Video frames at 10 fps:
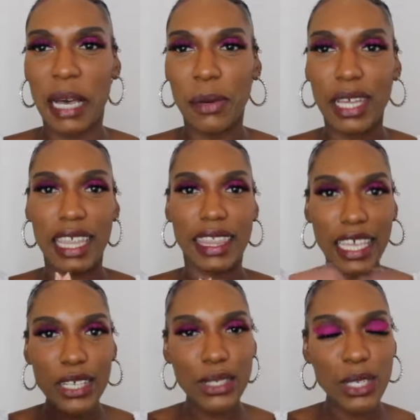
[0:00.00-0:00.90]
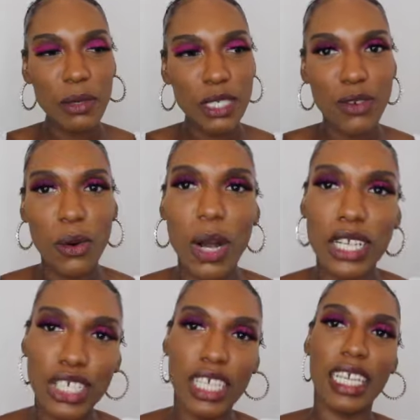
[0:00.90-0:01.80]
But thank you so much for
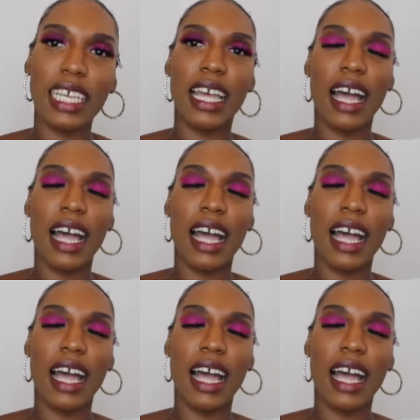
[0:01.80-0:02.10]
watching.